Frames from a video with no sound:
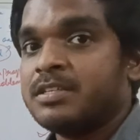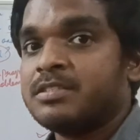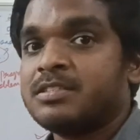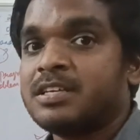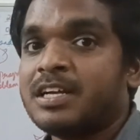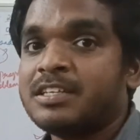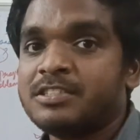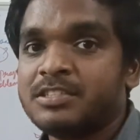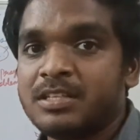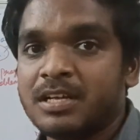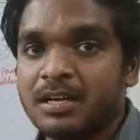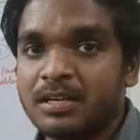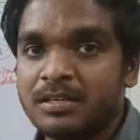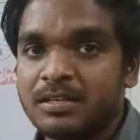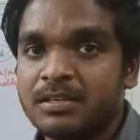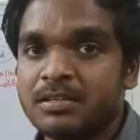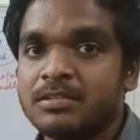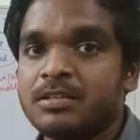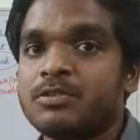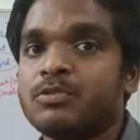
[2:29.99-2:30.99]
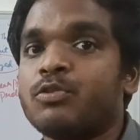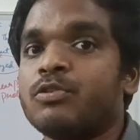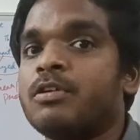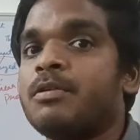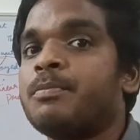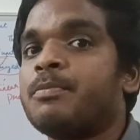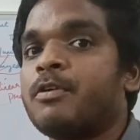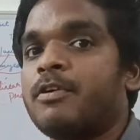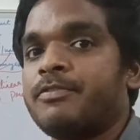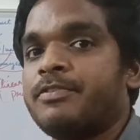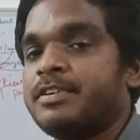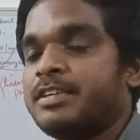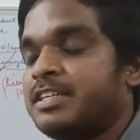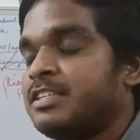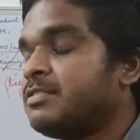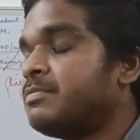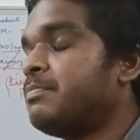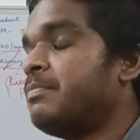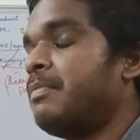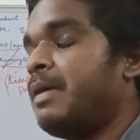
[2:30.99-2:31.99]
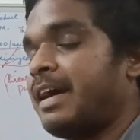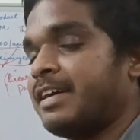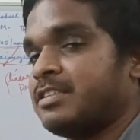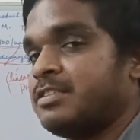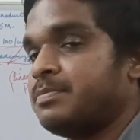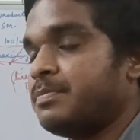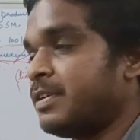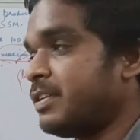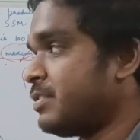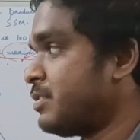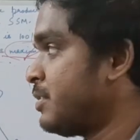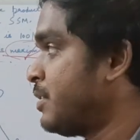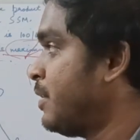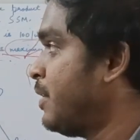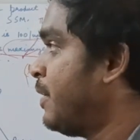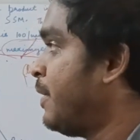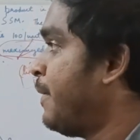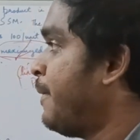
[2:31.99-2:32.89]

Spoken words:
such that the total profit is maximized.